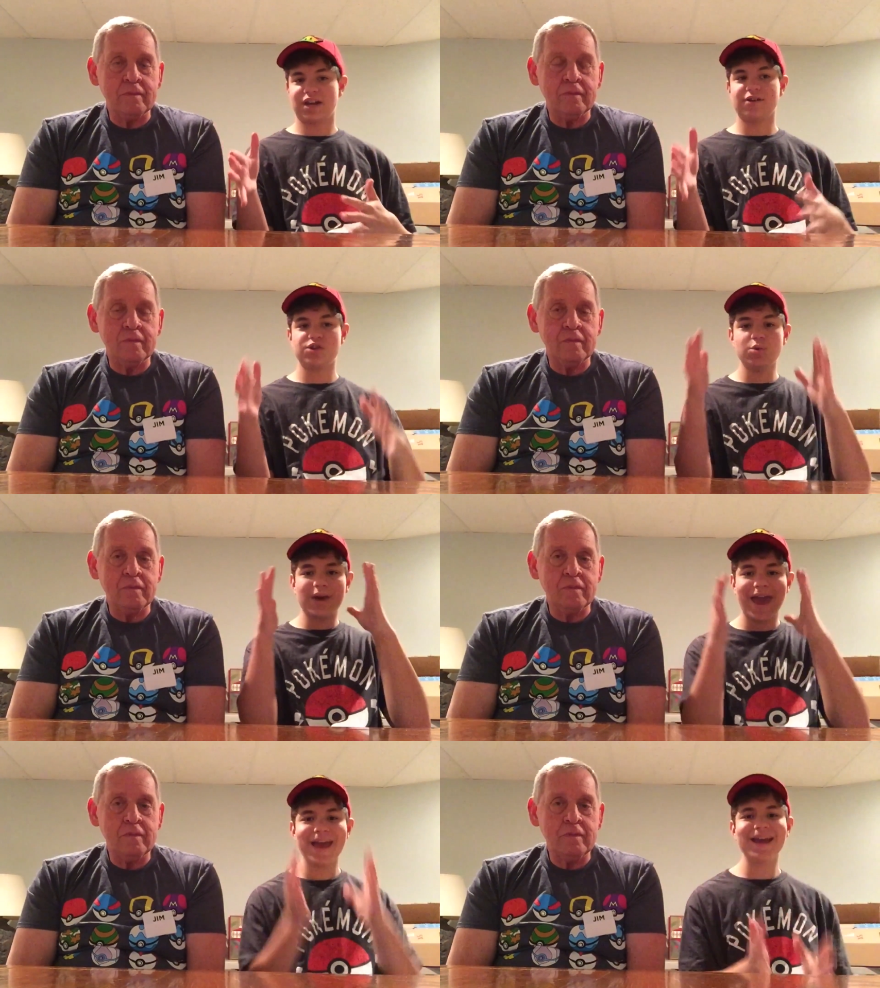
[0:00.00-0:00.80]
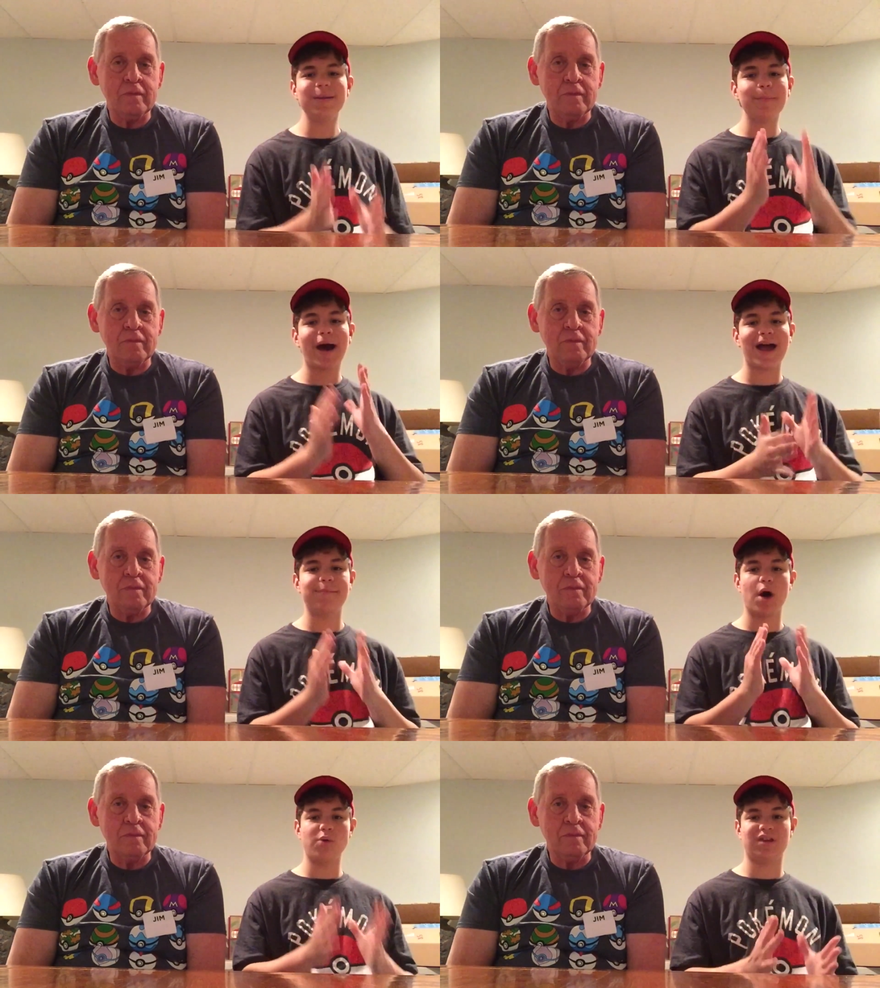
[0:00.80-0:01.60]
Speaker 1: Now, you can
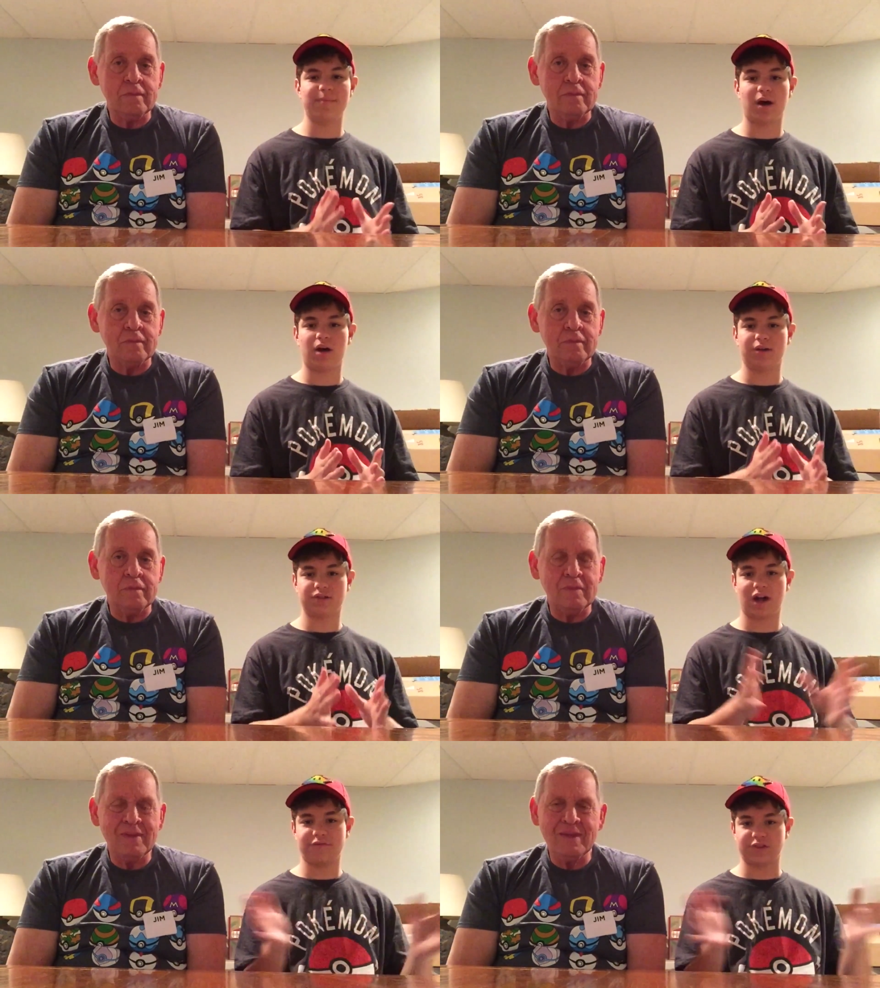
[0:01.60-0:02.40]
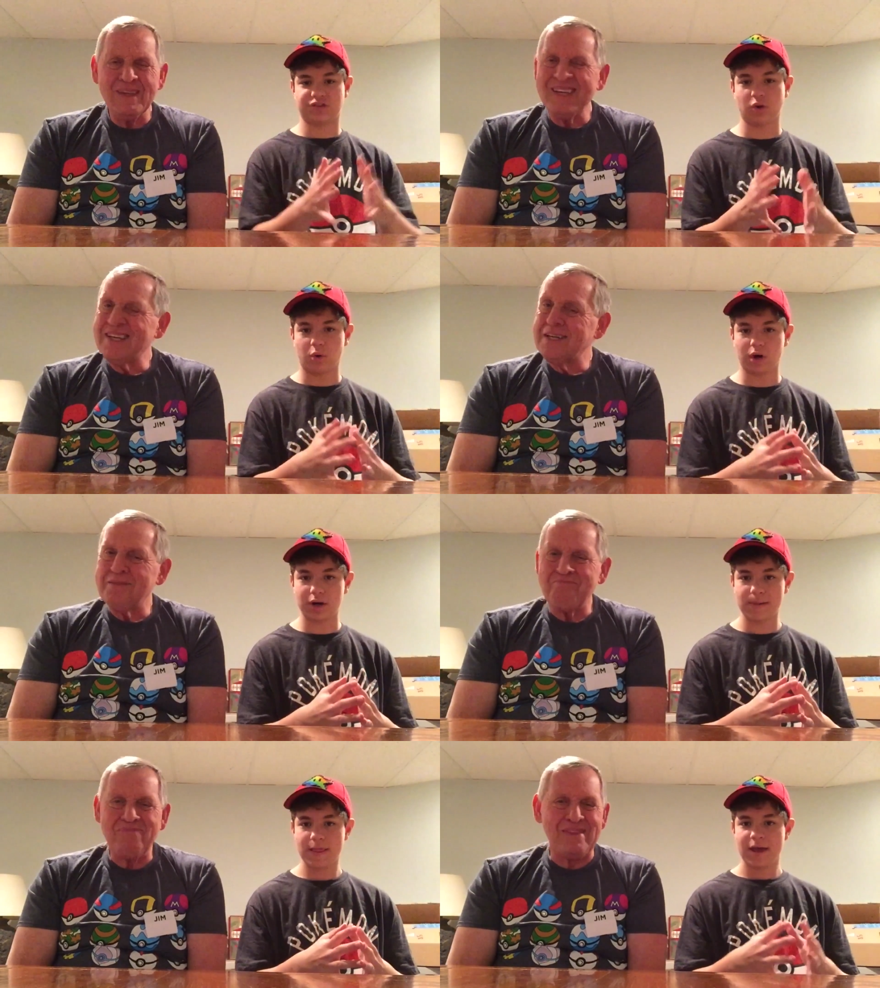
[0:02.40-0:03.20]
buy Pokeballs off the
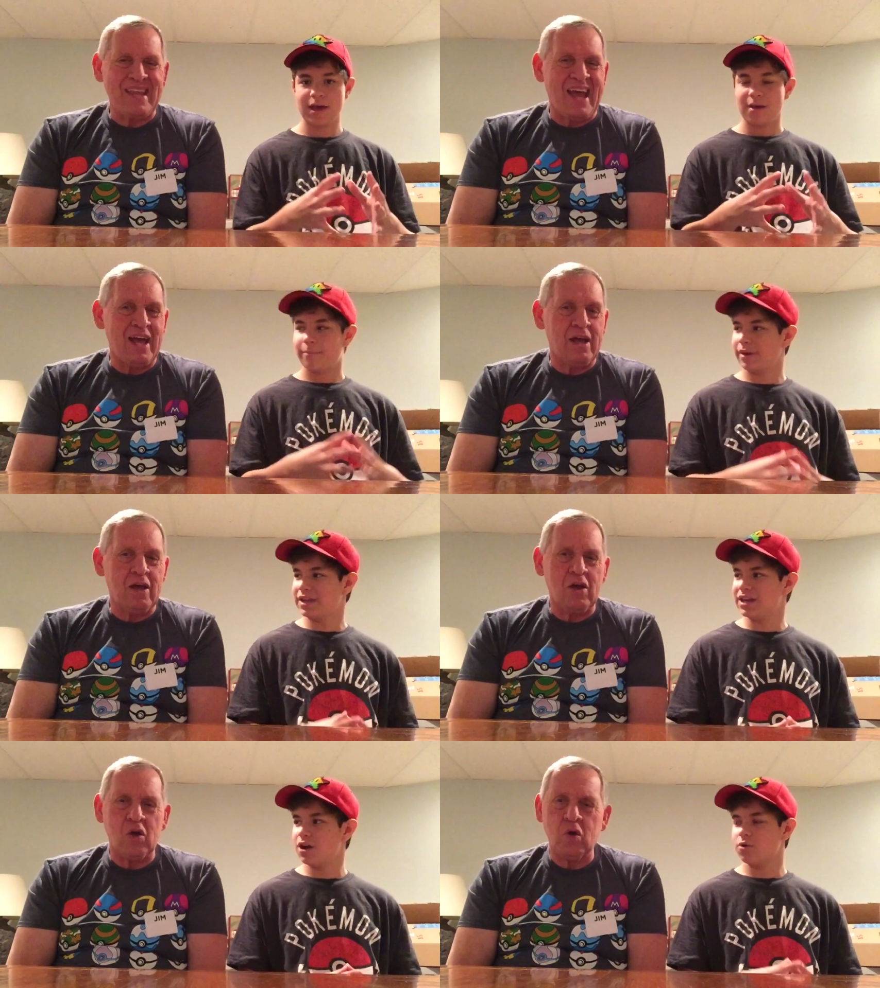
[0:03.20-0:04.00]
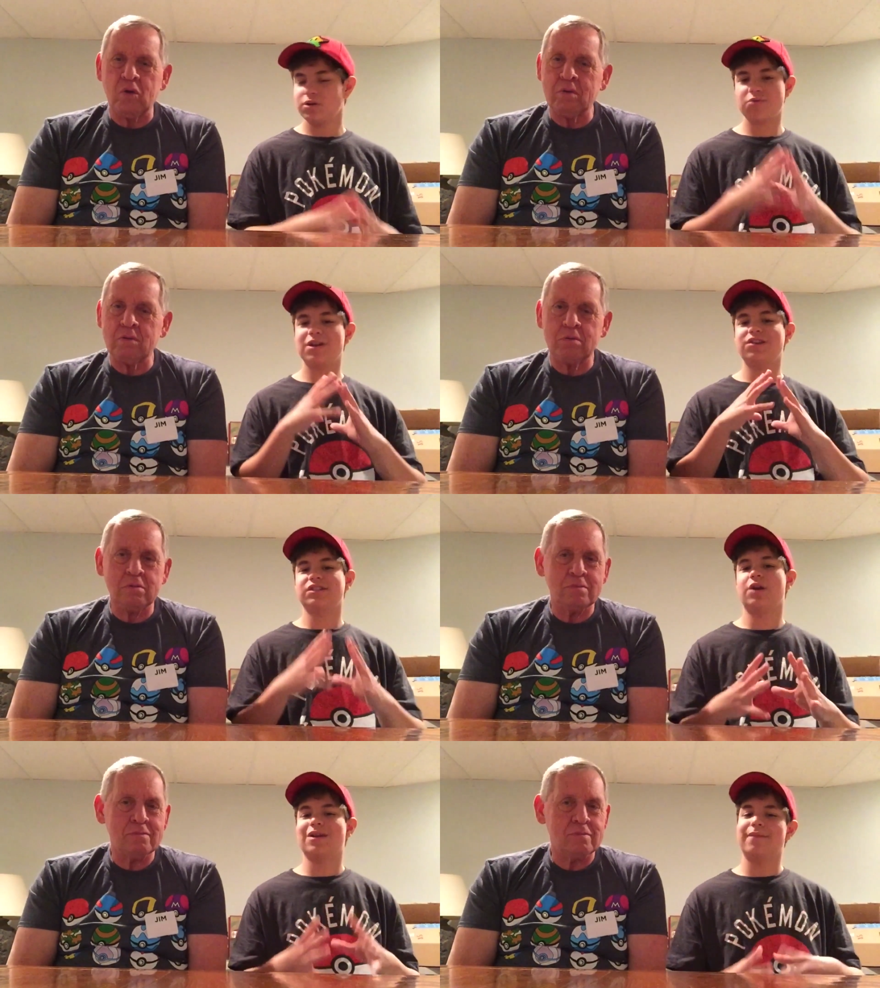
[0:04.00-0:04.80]
store, but you know, you could
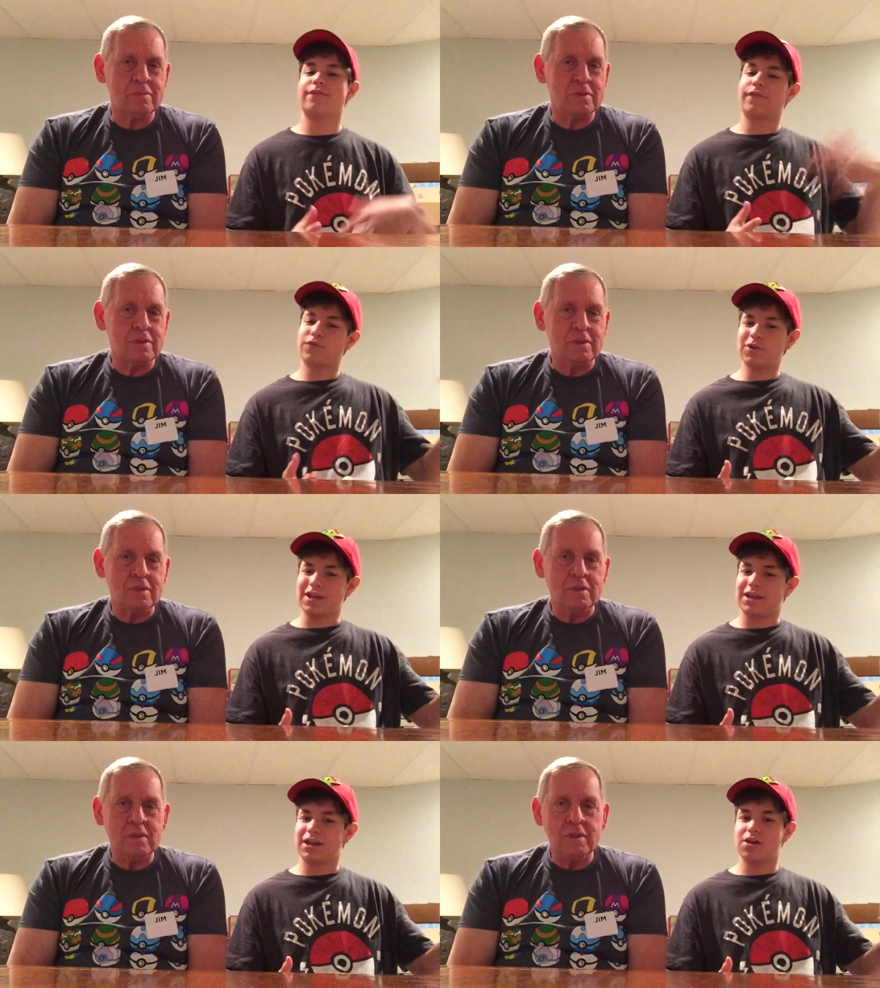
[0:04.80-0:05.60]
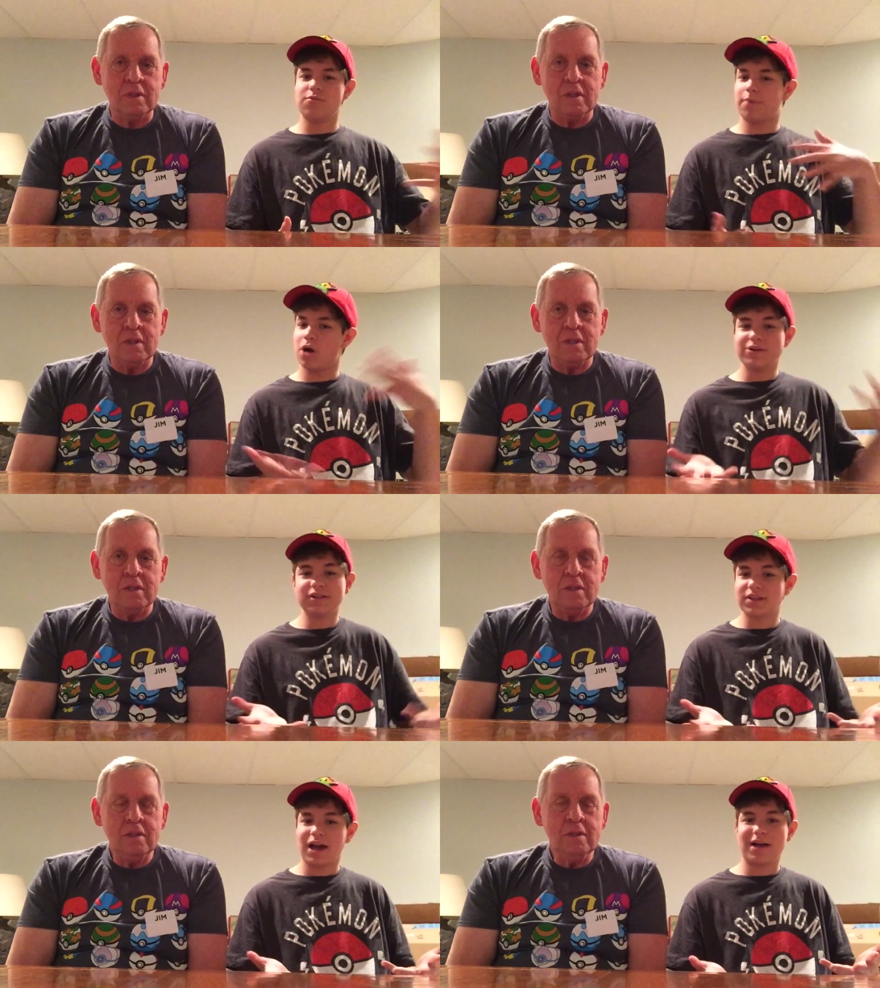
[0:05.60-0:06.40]
just go get them for free, you know?
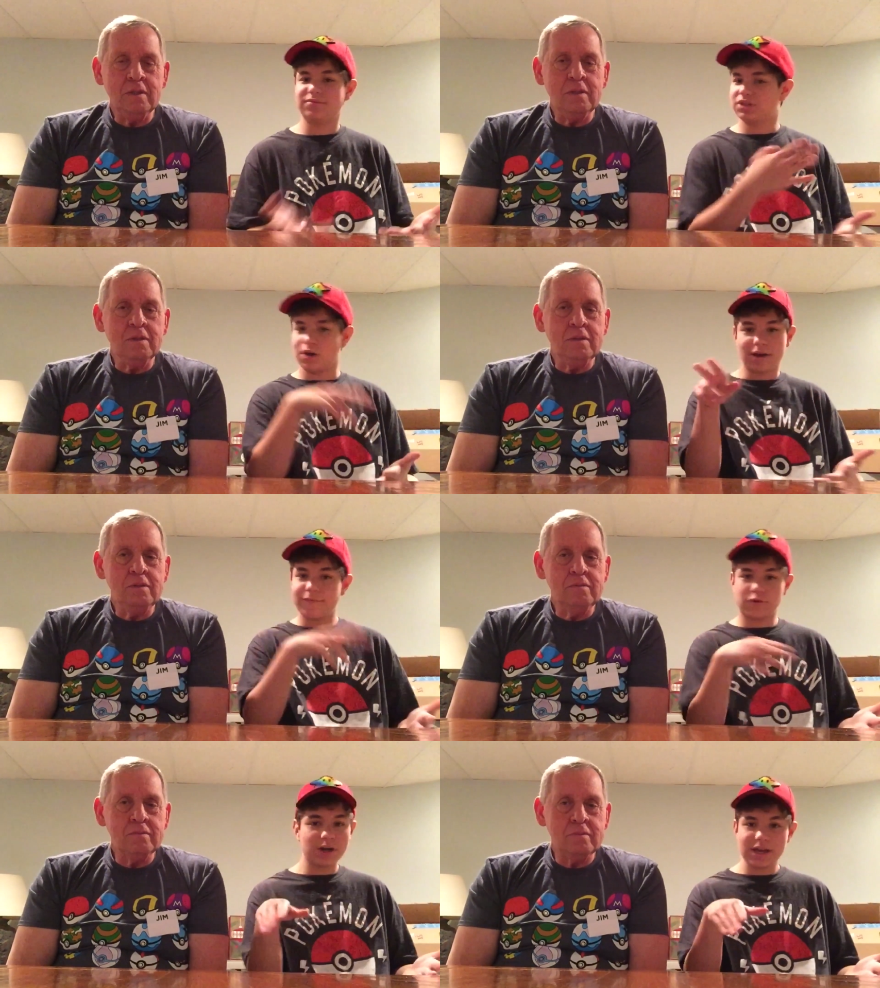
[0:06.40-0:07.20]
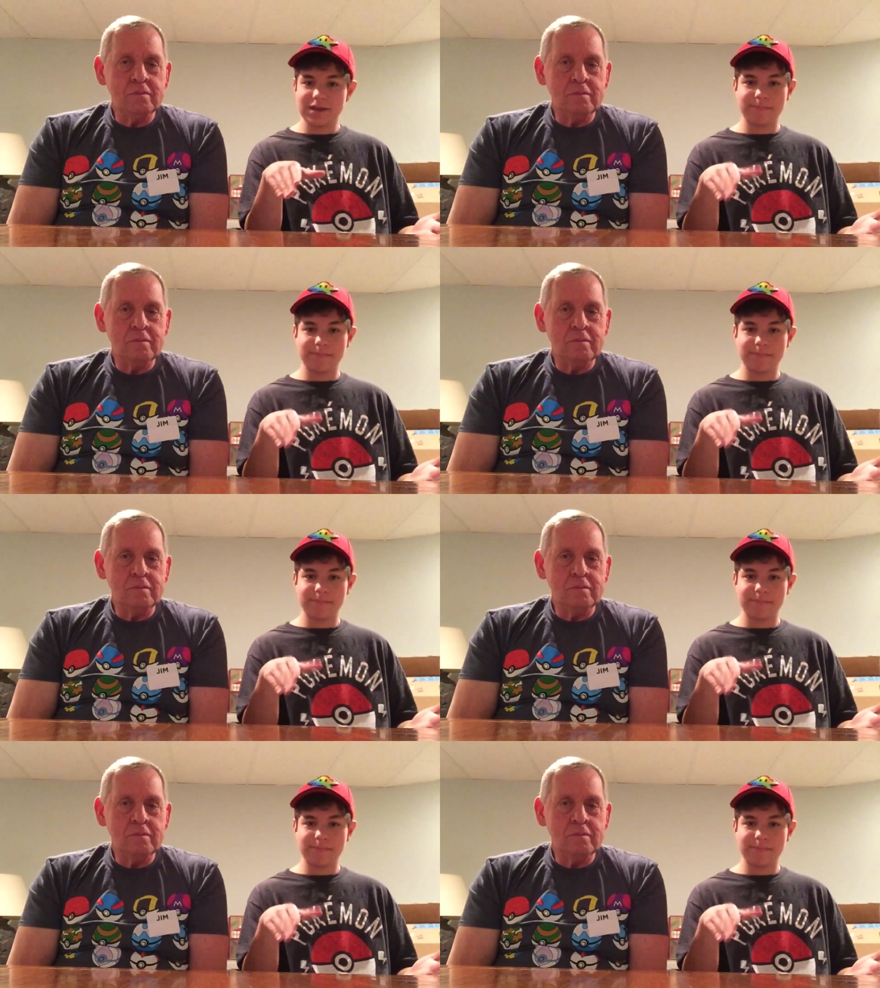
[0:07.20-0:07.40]
Pokestops, go get free.